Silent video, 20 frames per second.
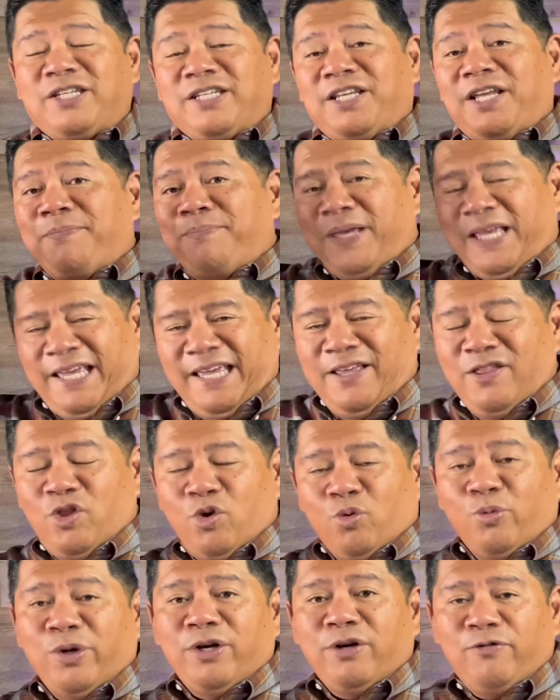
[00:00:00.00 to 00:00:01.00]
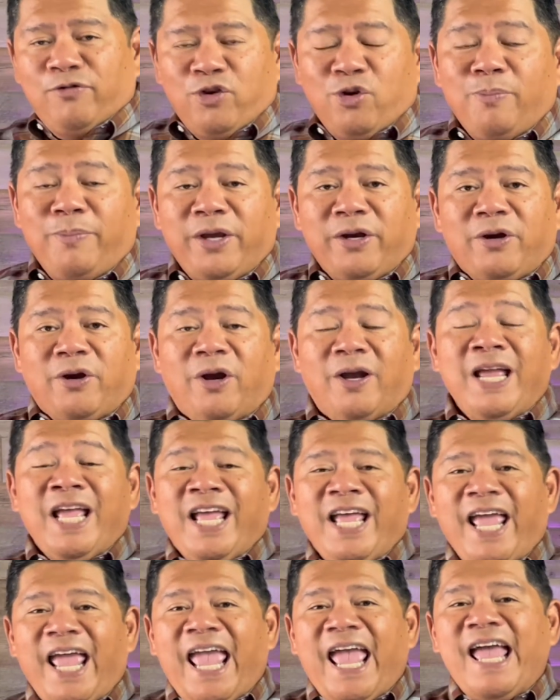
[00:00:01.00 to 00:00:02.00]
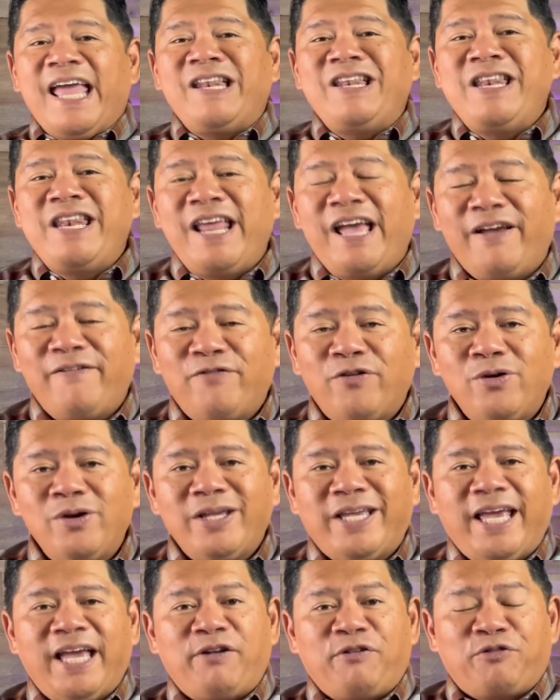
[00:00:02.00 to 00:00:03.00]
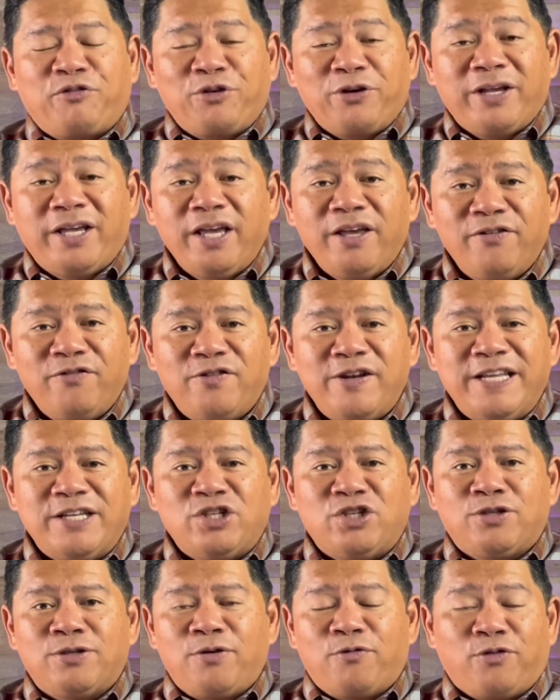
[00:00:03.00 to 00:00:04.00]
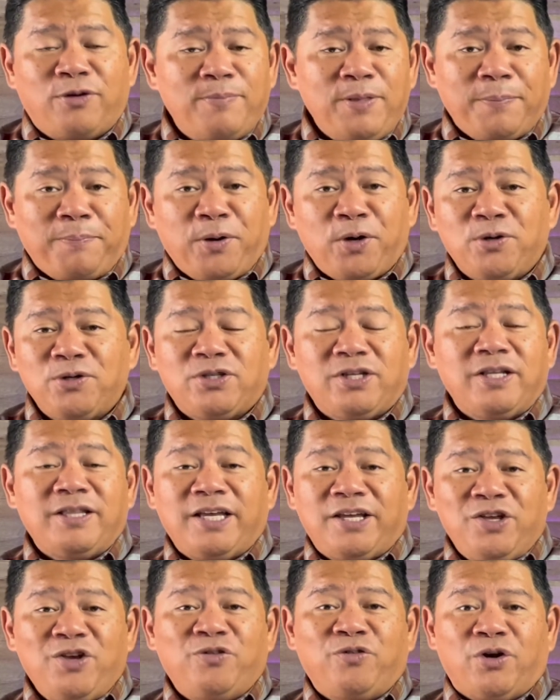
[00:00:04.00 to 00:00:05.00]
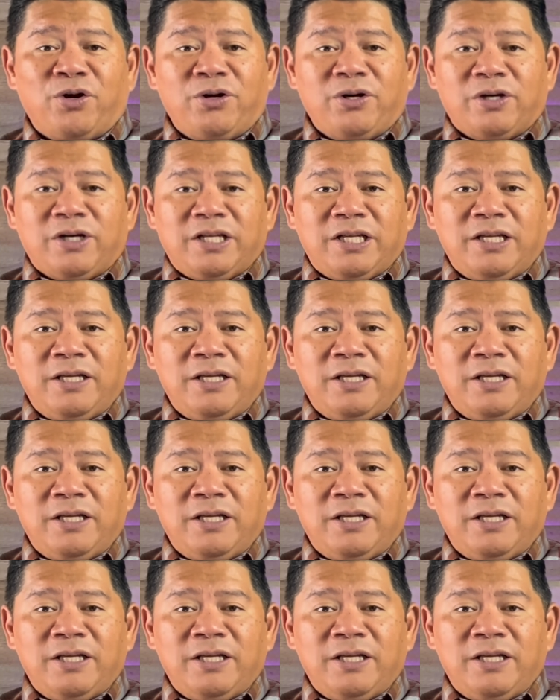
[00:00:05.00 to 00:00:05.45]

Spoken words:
It can be in the rearview mirror and never get forgiveness from the person that you've hurt.